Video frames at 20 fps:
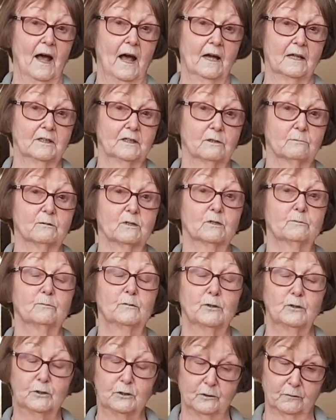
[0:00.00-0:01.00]
And it was
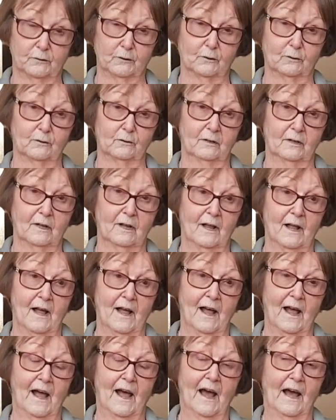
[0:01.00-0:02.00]
beautiful.
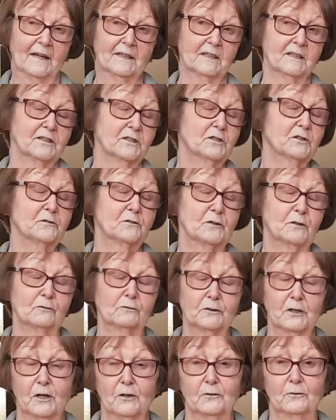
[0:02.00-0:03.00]
And I just feel
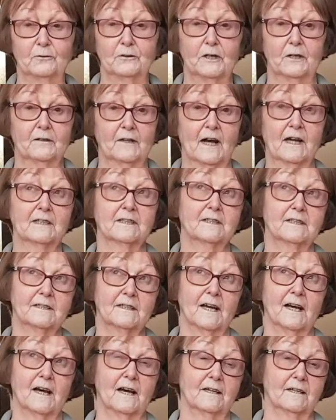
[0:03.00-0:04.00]
now that
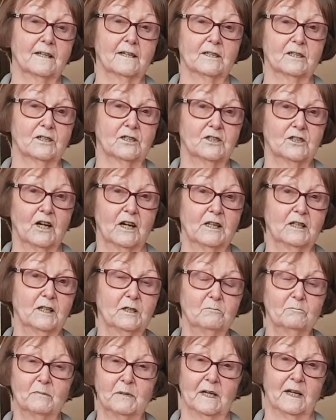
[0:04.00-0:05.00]
star is
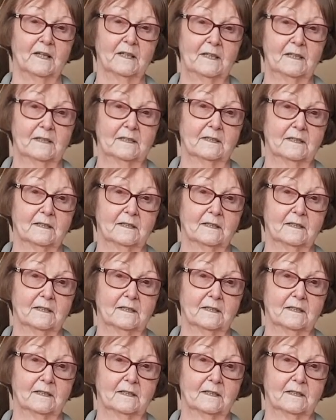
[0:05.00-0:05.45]
shining bright,